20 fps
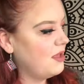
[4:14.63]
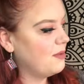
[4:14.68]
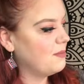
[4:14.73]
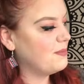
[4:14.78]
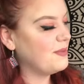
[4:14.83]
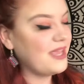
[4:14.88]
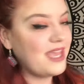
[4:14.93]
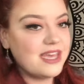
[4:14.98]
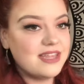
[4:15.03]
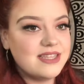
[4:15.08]

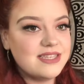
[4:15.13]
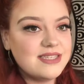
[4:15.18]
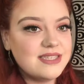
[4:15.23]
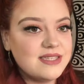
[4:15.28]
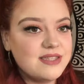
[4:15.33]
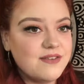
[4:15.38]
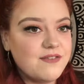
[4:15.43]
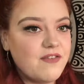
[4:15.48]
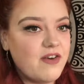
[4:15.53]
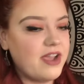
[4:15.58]
But yeah, this is
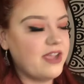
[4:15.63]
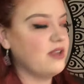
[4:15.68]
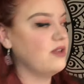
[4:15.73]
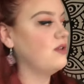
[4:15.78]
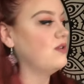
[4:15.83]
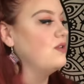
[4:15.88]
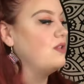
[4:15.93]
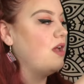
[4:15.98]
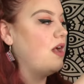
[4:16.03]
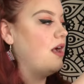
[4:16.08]
the
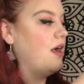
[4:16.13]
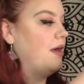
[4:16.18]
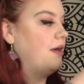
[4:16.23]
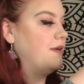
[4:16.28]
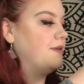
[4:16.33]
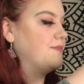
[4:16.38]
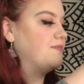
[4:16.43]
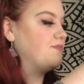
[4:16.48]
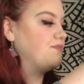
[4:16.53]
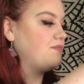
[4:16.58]

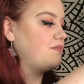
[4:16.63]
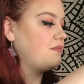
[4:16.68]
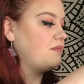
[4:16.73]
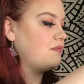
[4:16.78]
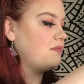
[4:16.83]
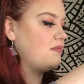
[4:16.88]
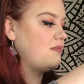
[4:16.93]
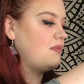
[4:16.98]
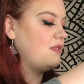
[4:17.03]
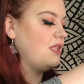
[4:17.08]
vinyl.
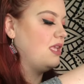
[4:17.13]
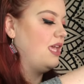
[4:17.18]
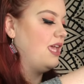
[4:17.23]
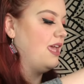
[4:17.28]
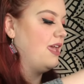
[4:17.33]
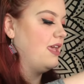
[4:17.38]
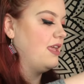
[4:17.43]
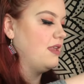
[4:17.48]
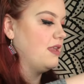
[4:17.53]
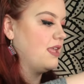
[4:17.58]

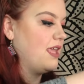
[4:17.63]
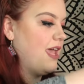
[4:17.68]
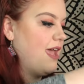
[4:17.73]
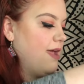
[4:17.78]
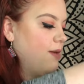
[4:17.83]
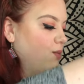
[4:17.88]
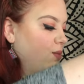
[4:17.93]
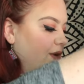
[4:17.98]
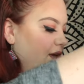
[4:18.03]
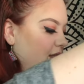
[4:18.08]
It
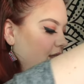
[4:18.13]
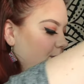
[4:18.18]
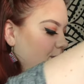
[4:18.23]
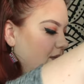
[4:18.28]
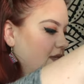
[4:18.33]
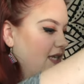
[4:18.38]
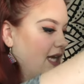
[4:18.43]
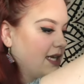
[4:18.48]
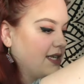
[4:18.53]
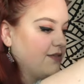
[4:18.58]
came with
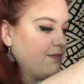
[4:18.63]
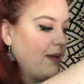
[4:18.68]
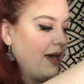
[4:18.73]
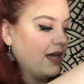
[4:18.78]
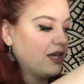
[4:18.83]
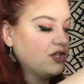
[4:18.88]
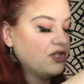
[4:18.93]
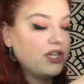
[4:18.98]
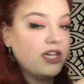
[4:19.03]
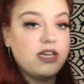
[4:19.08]
protective
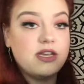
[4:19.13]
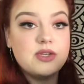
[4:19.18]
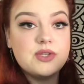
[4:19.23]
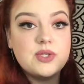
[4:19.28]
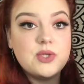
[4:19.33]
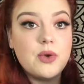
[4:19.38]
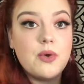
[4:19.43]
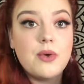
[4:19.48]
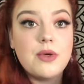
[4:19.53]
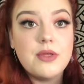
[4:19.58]
packaging,
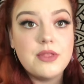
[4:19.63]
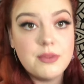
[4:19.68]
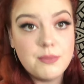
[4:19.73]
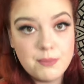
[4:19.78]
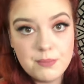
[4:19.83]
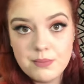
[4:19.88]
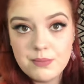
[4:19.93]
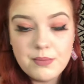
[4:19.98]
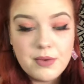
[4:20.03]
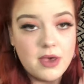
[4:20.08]
so
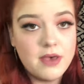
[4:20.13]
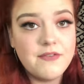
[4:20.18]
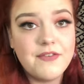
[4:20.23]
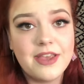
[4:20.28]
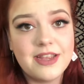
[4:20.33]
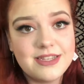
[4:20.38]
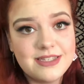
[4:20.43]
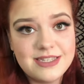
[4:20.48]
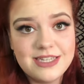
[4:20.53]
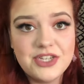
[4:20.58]

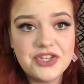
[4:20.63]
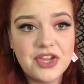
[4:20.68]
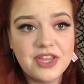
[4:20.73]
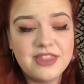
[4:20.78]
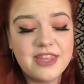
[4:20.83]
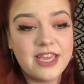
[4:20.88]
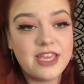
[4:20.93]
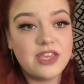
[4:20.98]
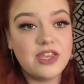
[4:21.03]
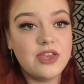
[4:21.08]
perfect, TJ,
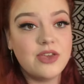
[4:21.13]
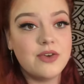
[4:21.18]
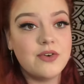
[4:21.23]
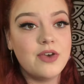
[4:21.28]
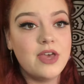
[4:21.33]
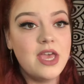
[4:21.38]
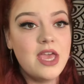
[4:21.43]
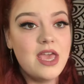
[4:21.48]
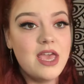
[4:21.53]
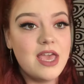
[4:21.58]
thank you.
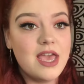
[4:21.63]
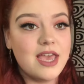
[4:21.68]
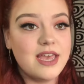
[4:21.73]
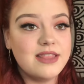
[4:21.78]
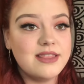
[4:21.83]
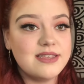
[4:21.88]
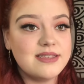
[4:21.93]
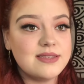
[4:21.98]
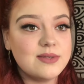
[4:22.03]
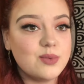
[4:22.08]
And
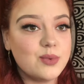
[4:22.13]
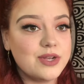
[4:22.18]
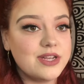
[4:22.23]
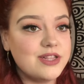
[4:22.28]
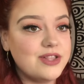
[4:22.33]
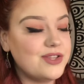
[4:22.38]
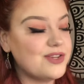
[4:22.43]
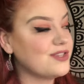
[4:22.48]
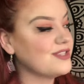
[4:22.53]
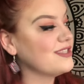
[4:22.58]
this is what it
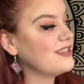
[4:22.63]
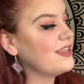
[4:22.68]
looks